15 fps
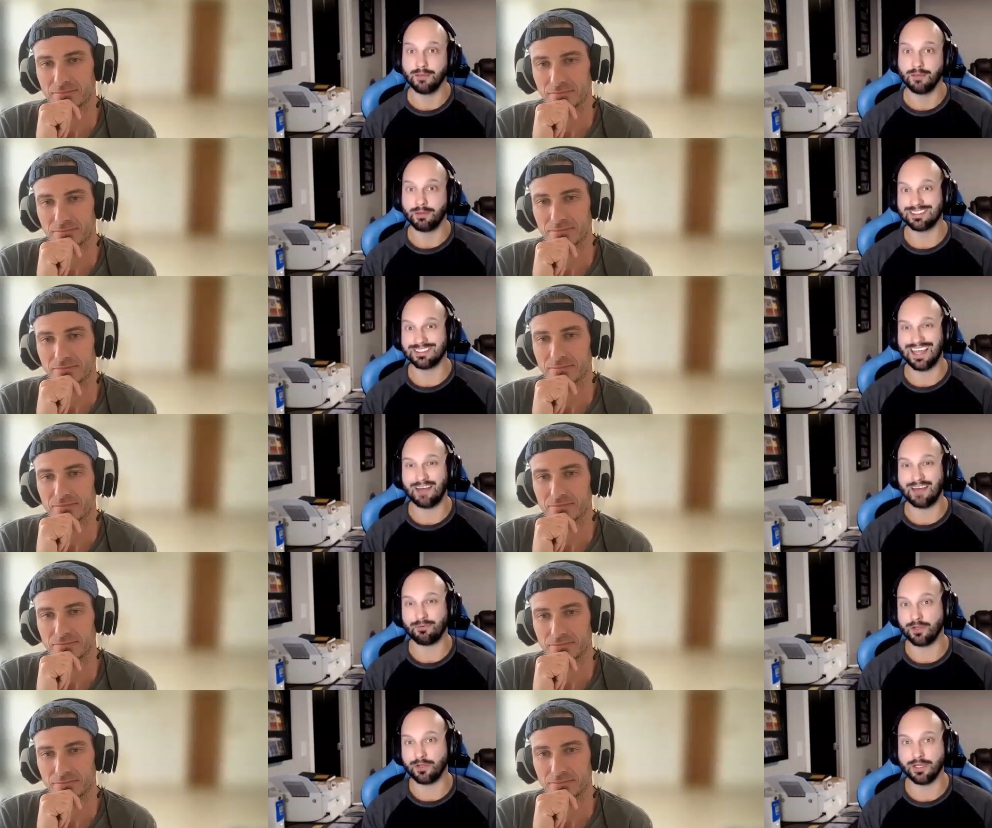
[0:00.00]
Speaker 1: because
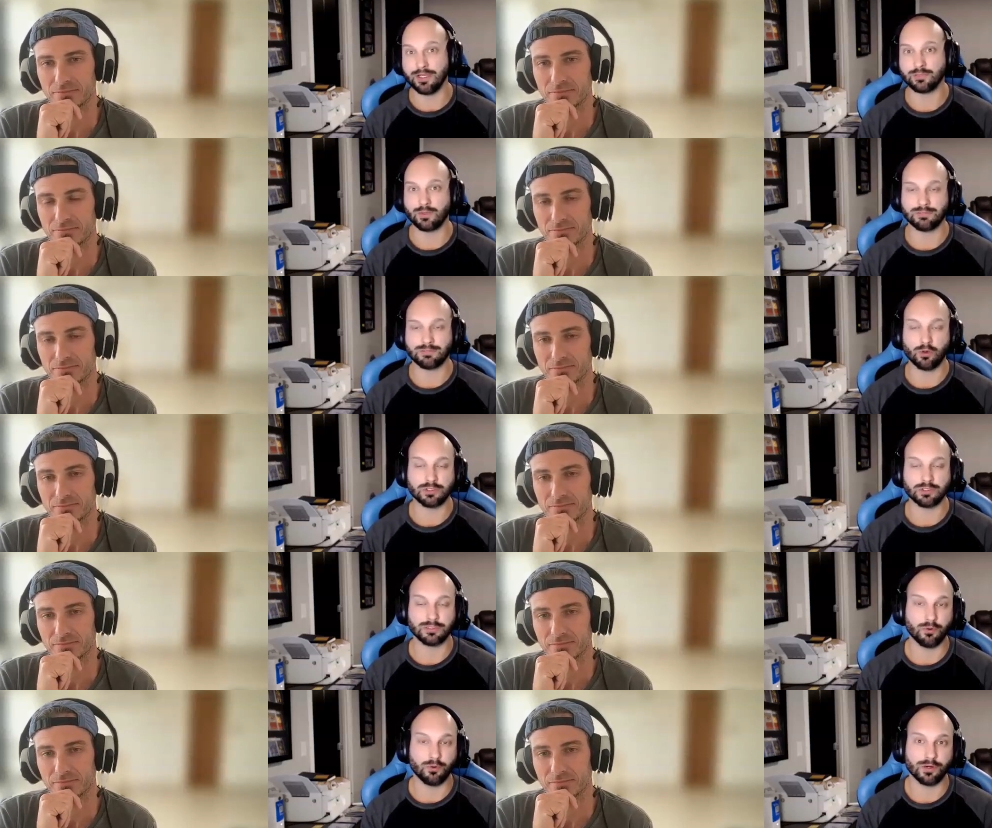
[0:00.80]
that really is what's
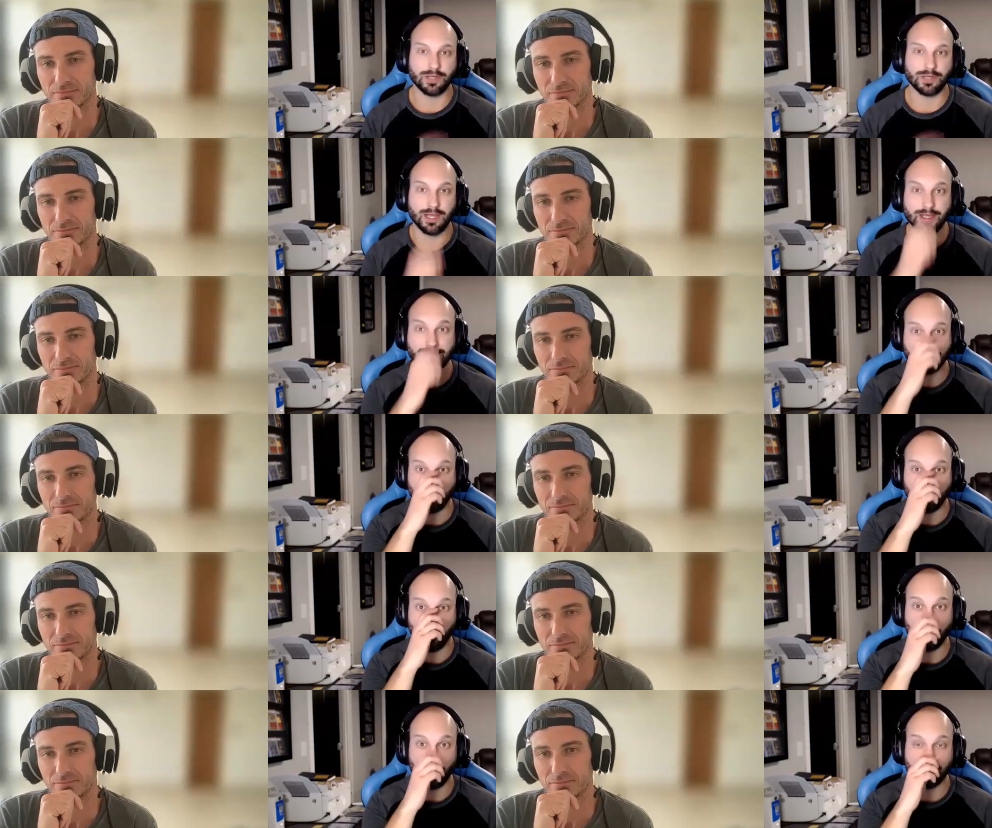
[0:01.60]
most important, guys. The
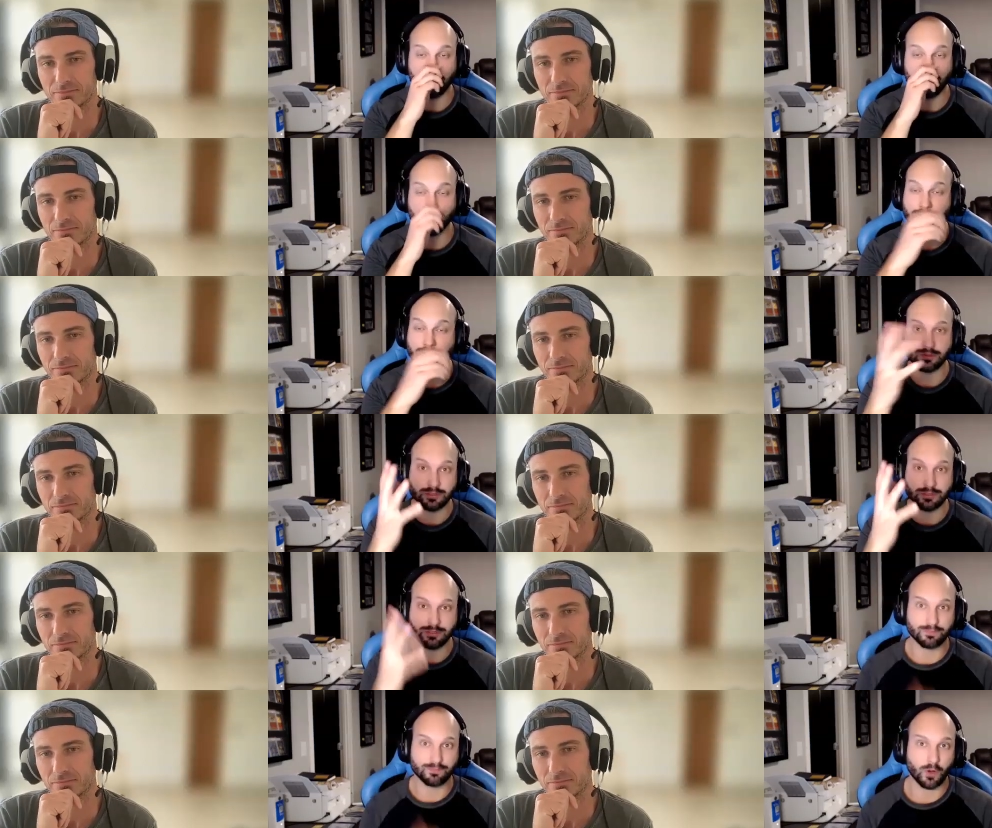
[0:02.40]
more
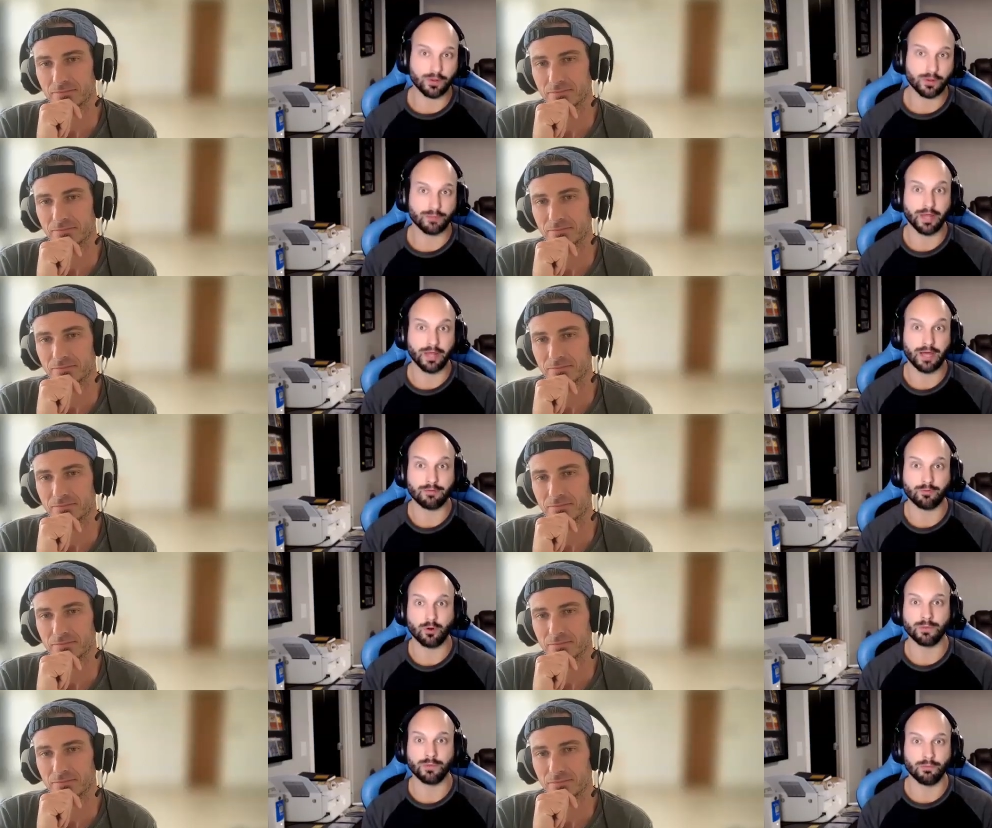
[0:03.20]
users on the
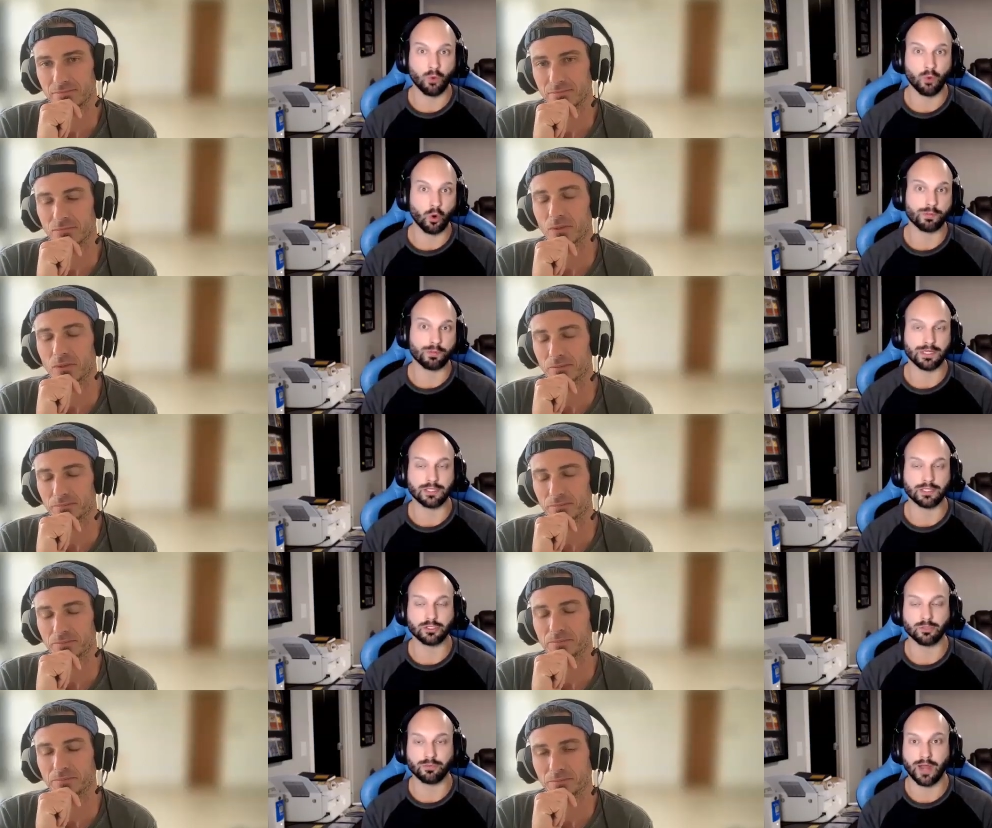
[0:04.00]
platform, the more
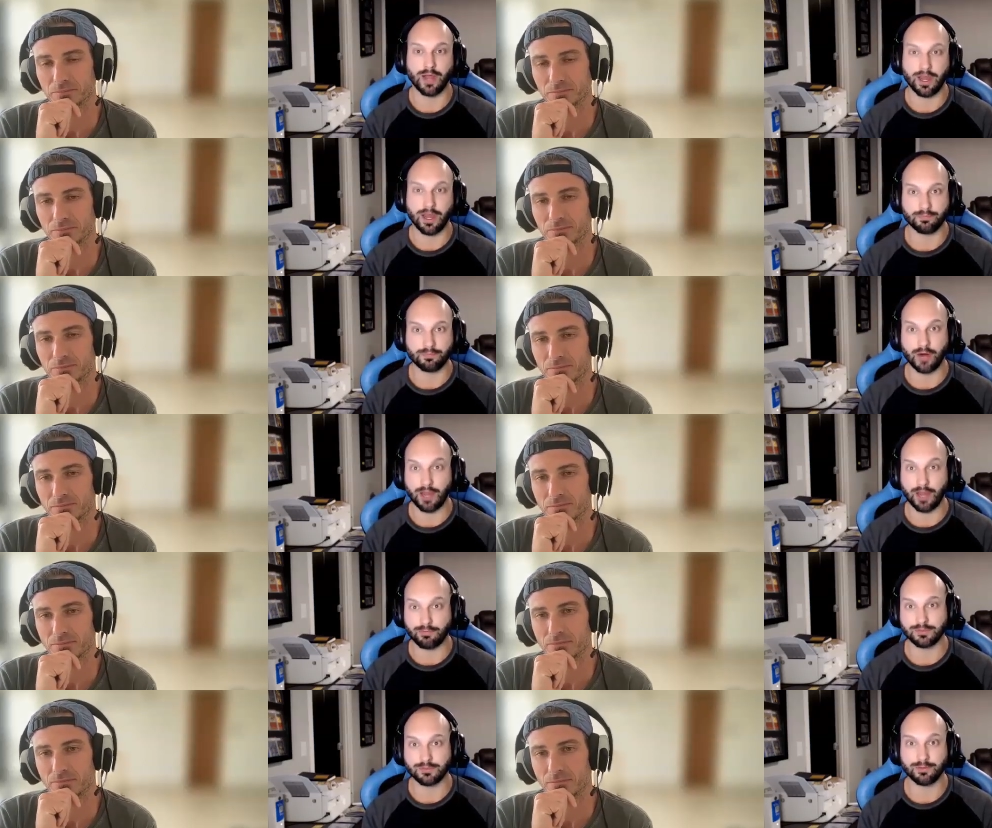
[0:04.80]
potential pro-
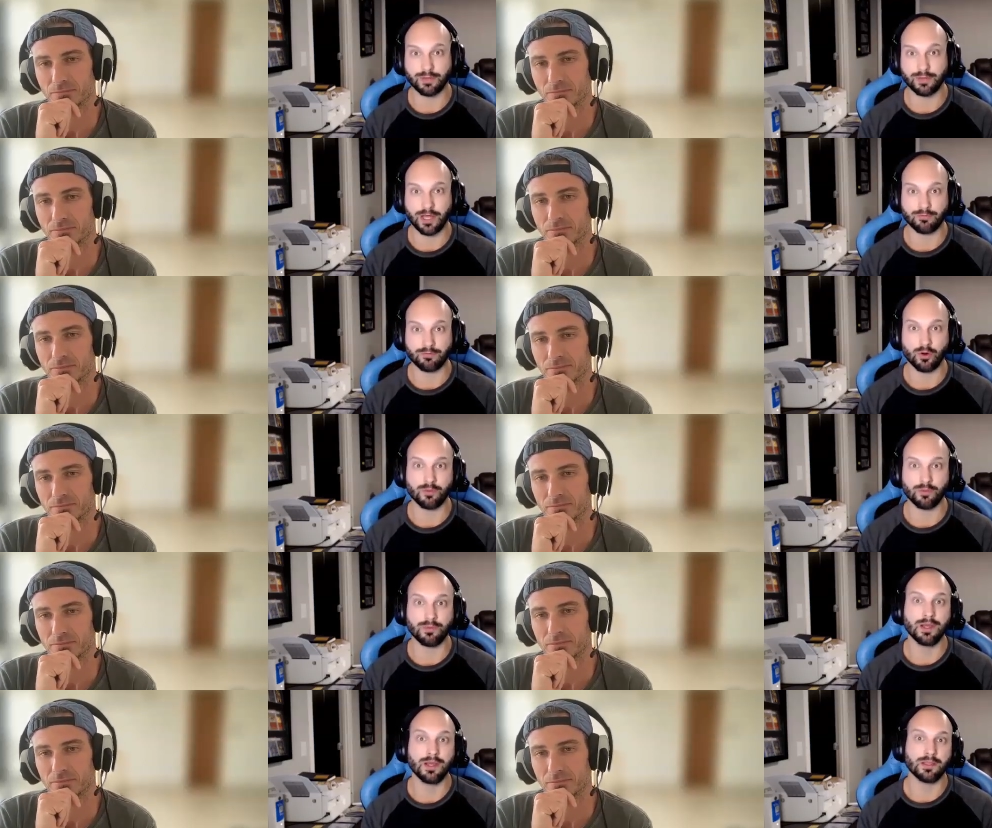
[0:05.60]
profits for the
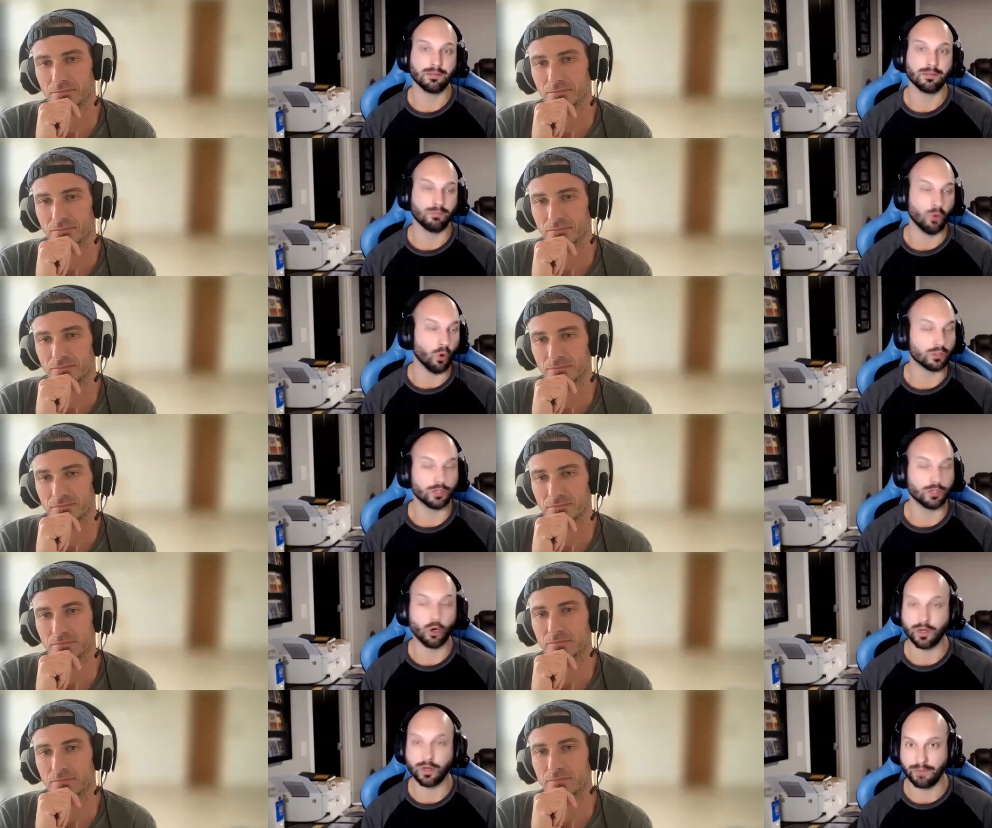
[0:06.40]
platform, the more
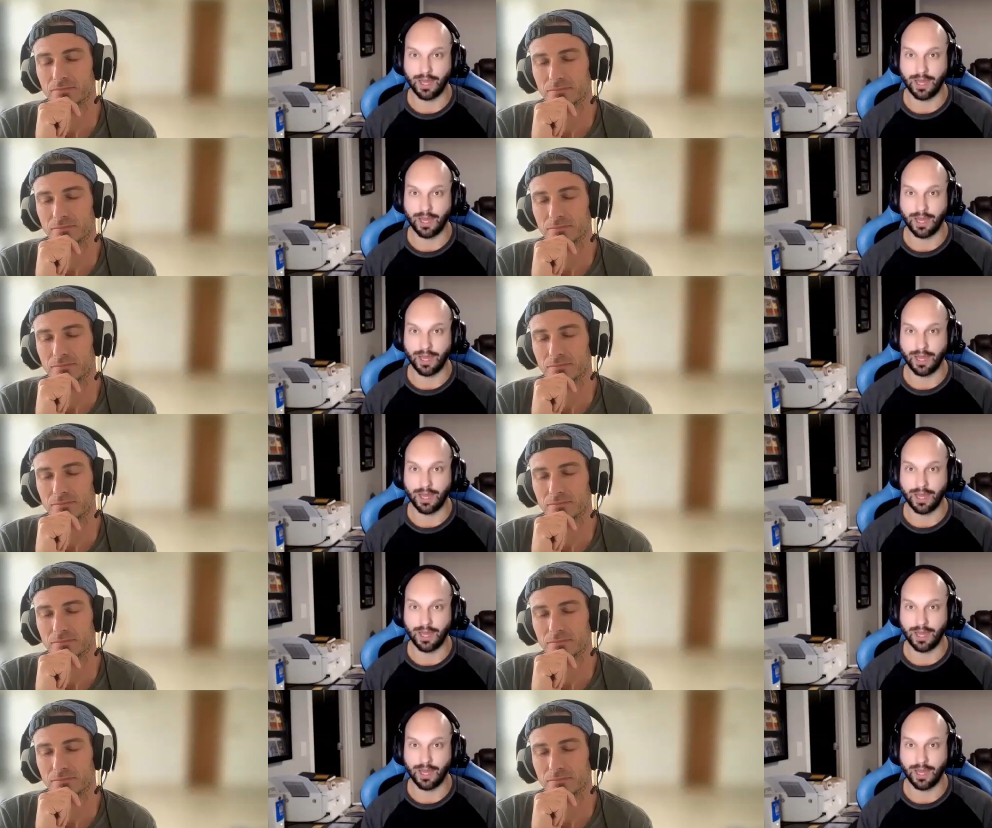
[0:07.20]
token